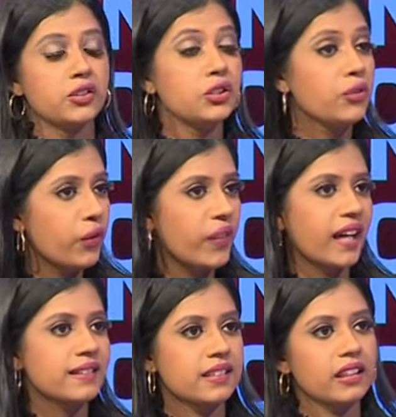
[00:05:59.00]
to do
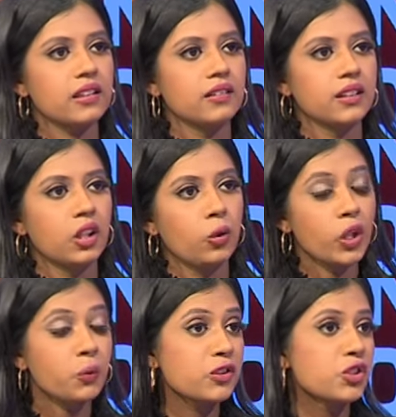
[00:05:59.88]
that single?
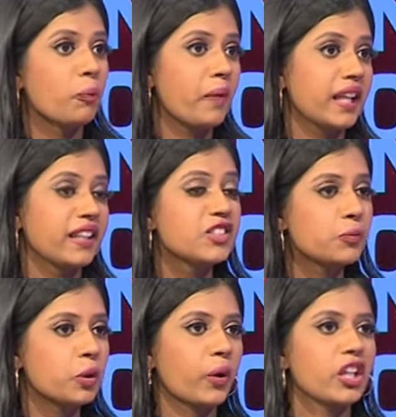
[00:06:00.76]
What was your main
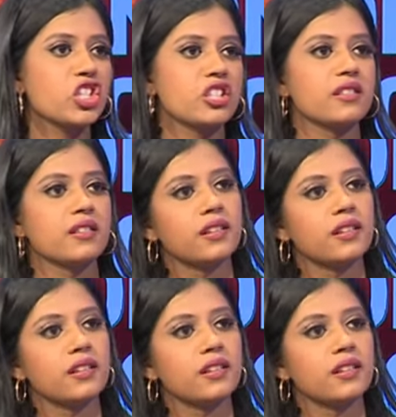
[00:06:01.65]
inspiration?